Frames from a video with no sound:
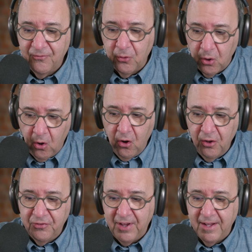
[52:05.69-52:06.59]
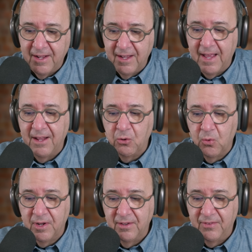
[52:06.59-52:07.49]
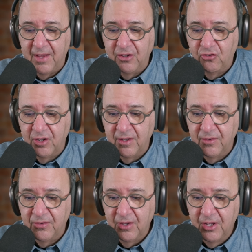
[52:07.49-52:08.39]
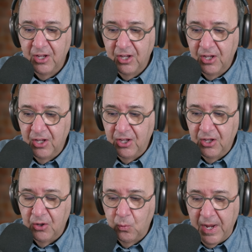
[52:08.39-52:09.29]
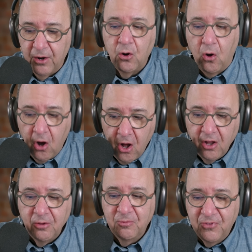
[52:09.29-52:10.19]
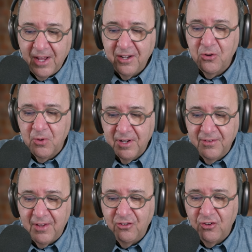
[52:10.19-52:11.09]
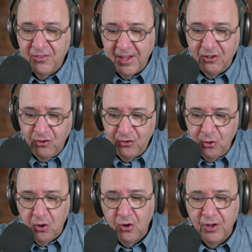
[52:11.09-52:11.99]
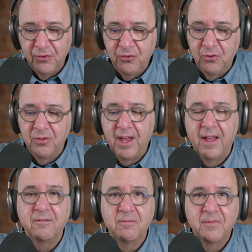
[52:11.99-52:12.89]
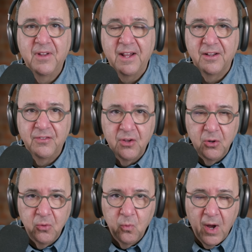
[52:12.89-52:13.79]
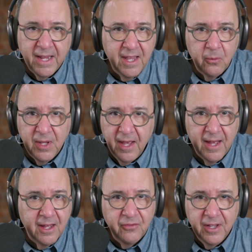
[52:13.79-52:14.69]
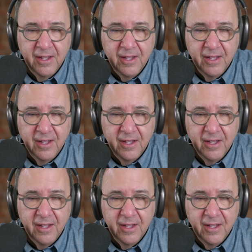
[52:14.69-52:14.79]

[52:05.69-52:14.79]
for all data and organizations where all data and organizations they can just do calls to that data so why can't we have